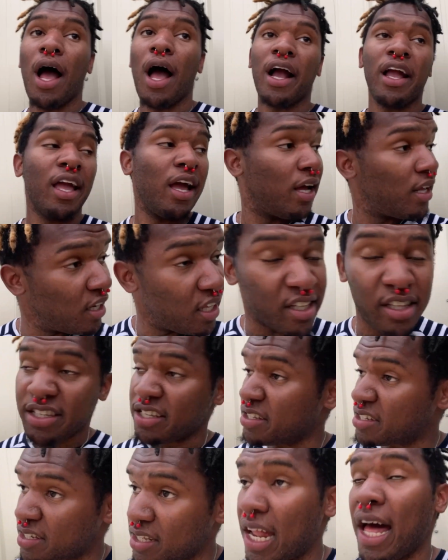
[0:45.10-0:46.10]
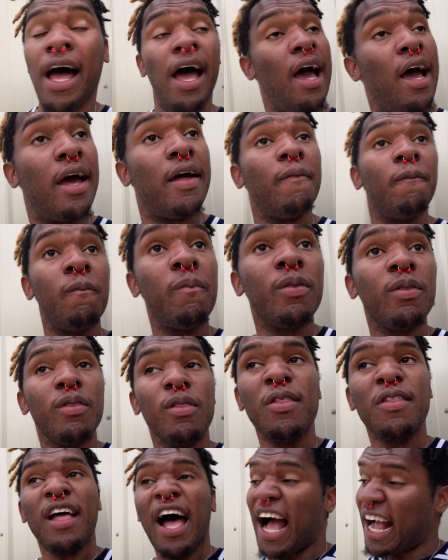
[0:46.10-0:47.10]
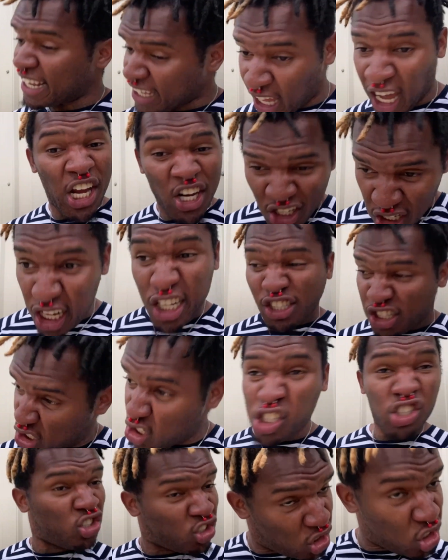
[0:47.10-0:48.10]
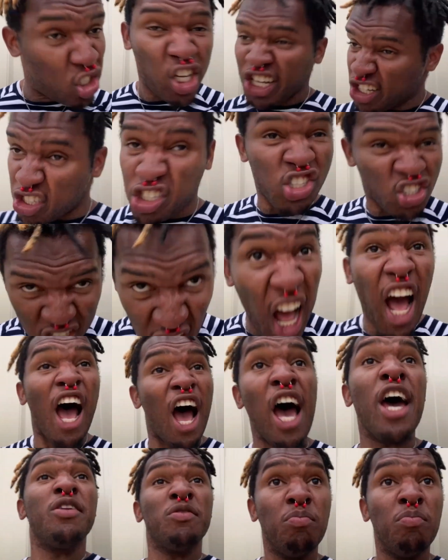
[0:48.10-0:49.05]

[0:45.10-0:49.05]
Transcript: I can't let this slide. I can't let this shit slide,